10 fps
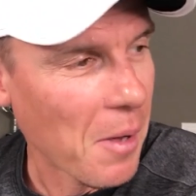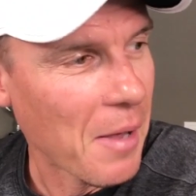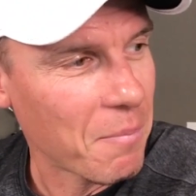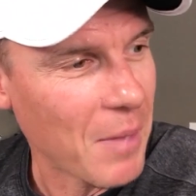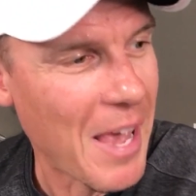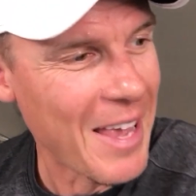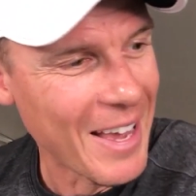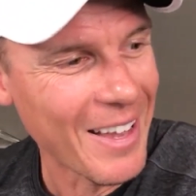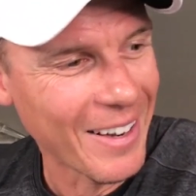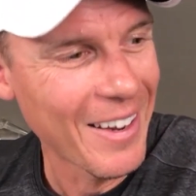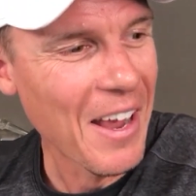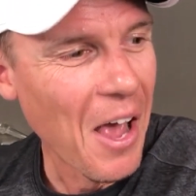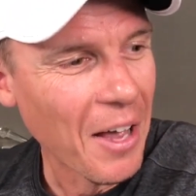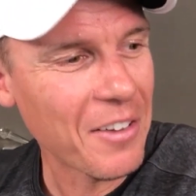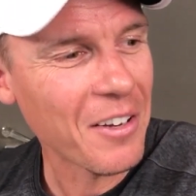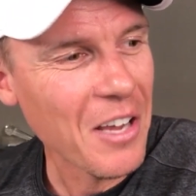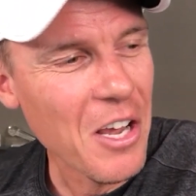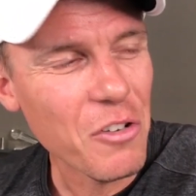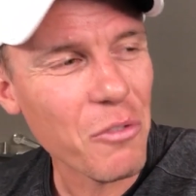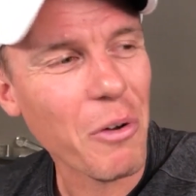I
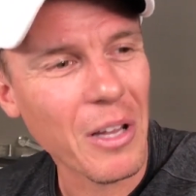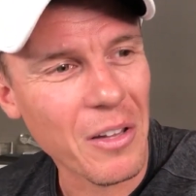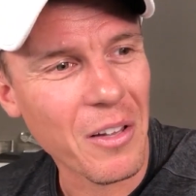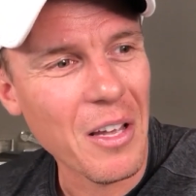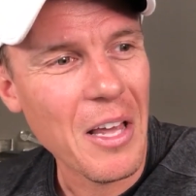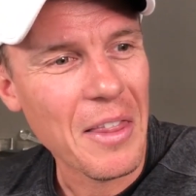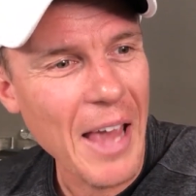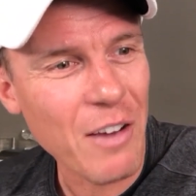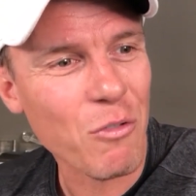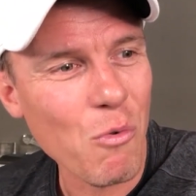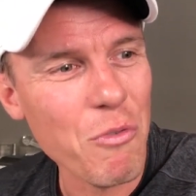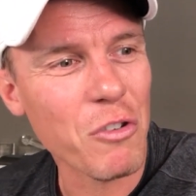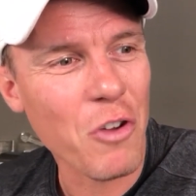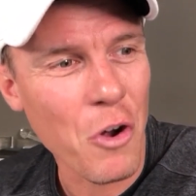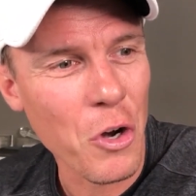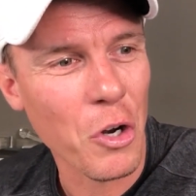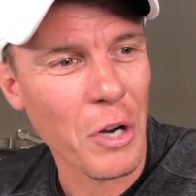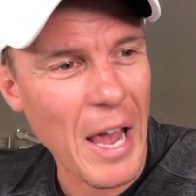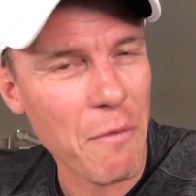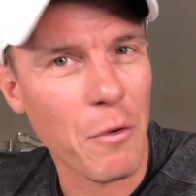just realized that the actual return
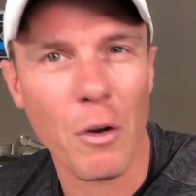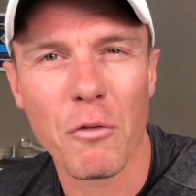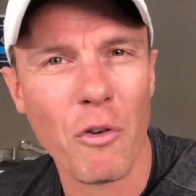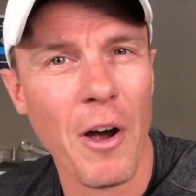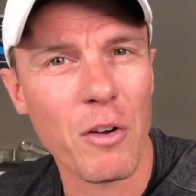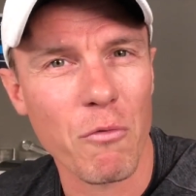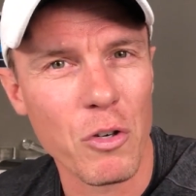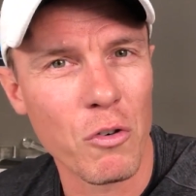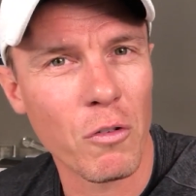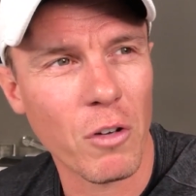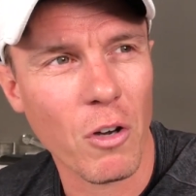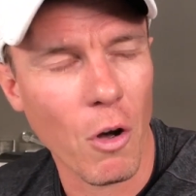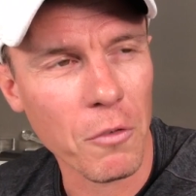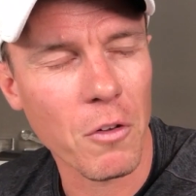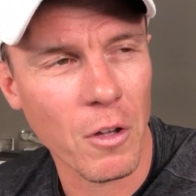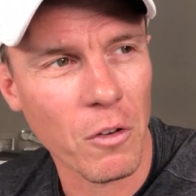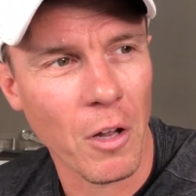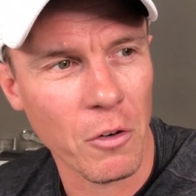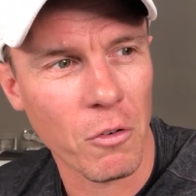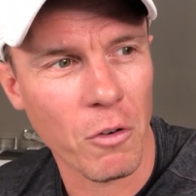on effort of trying to reduce a cost that's
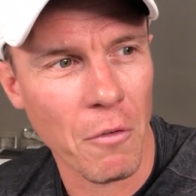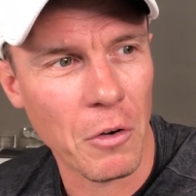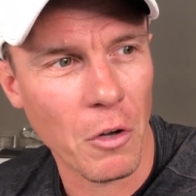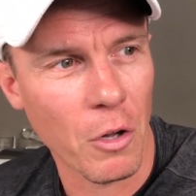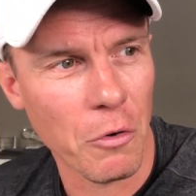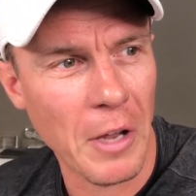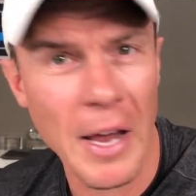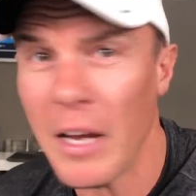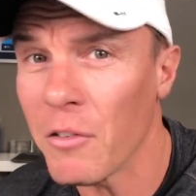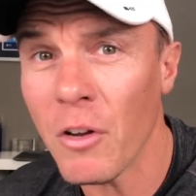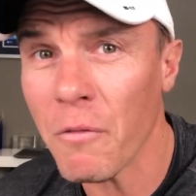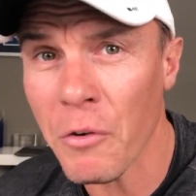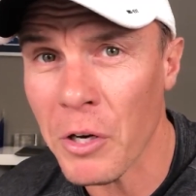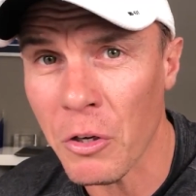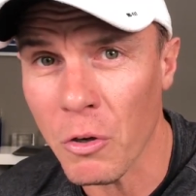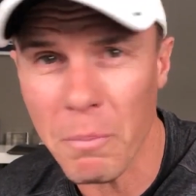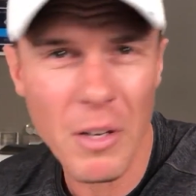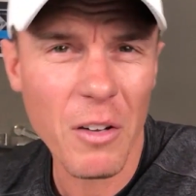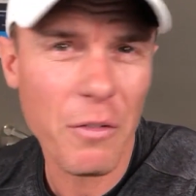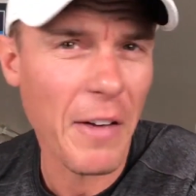only just over $1 a day is not very good,
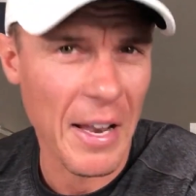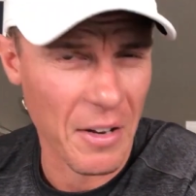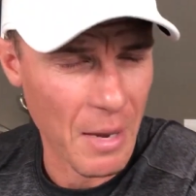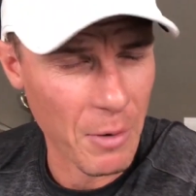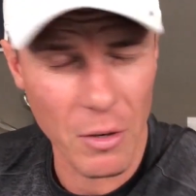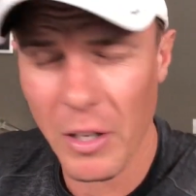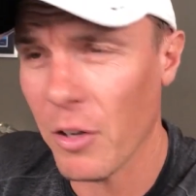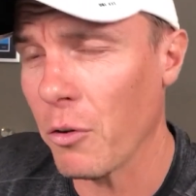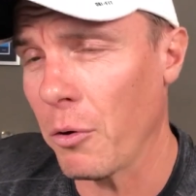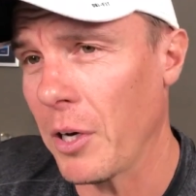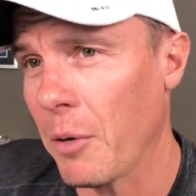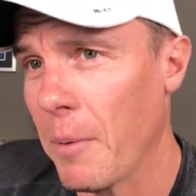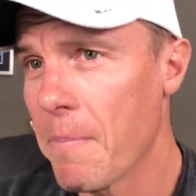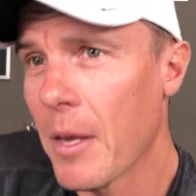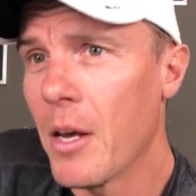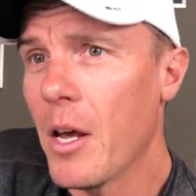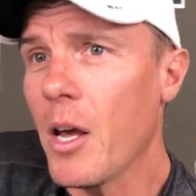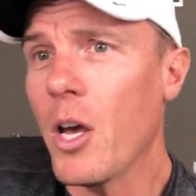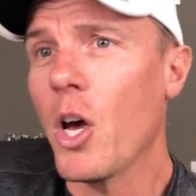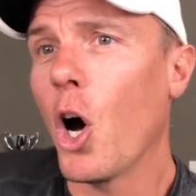but it's fun, damn it. I'm going to do it anyway.
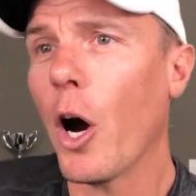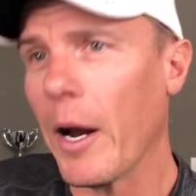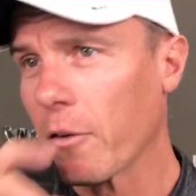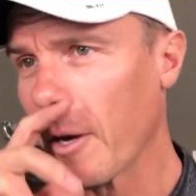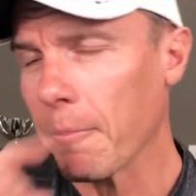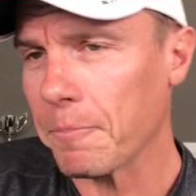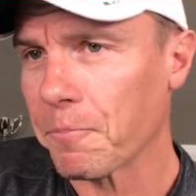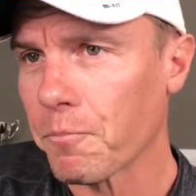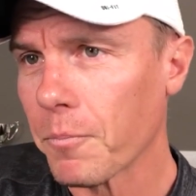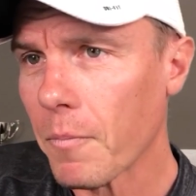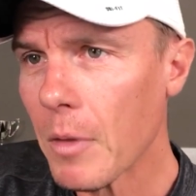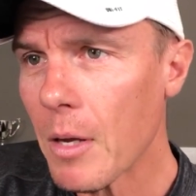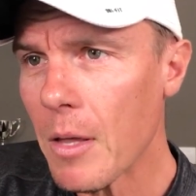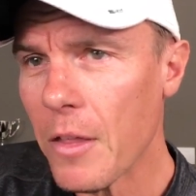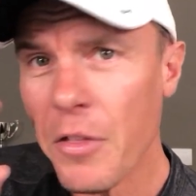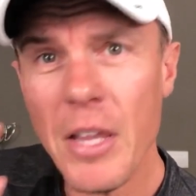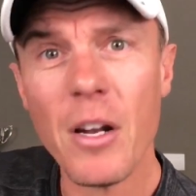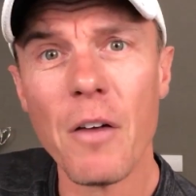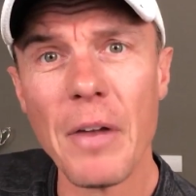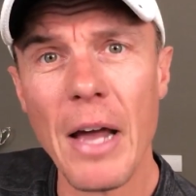All right, so the thing
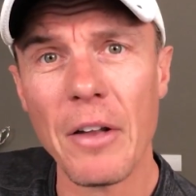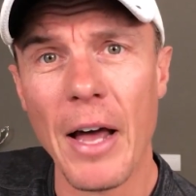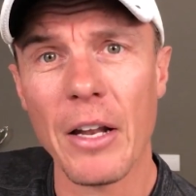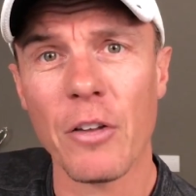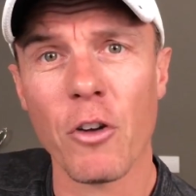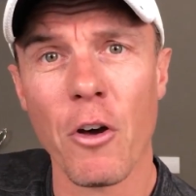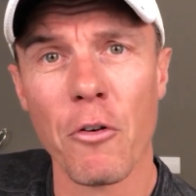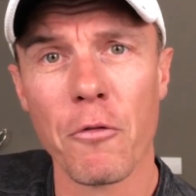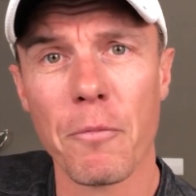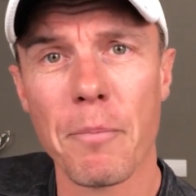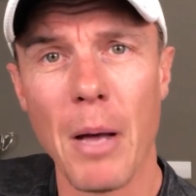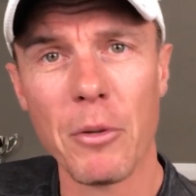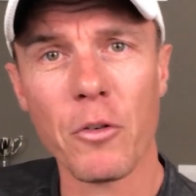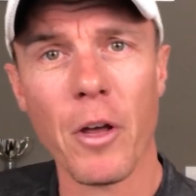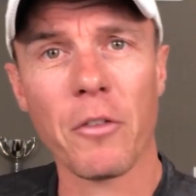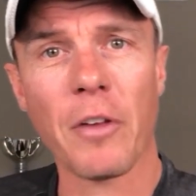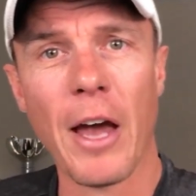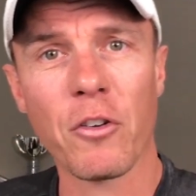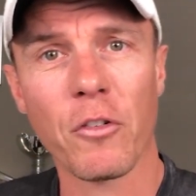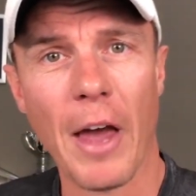that I've now done is I've published those
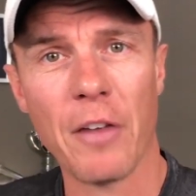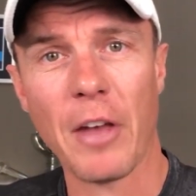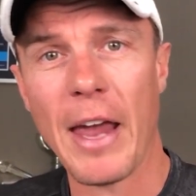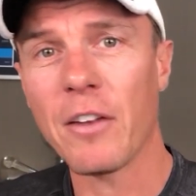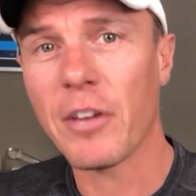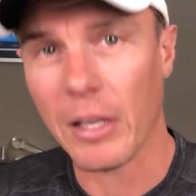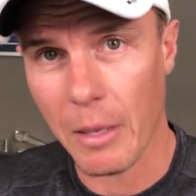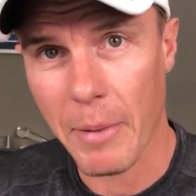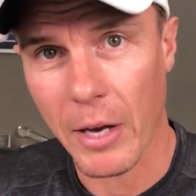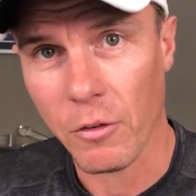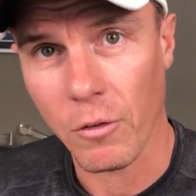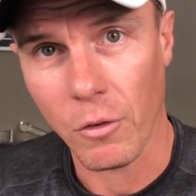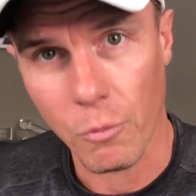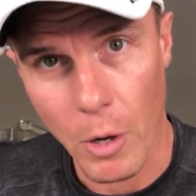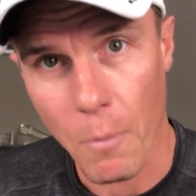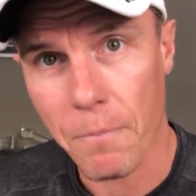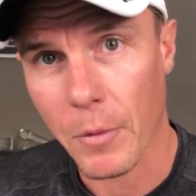hashes as NTLM hashes as well.